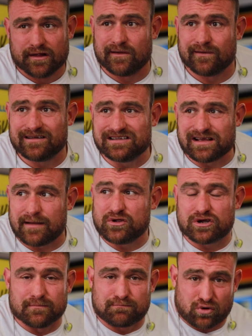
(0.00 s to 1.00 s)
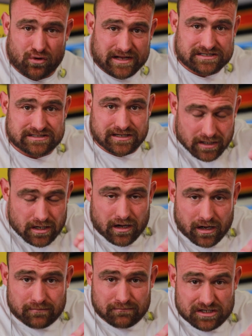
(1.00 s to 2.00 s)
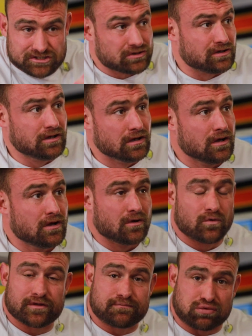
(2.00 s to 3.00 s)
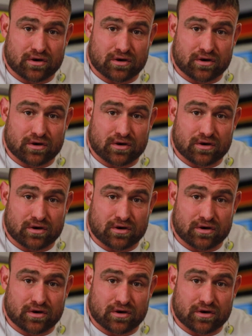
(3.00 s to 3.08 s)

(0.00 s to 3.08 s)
You know, anytime you compress a muscle with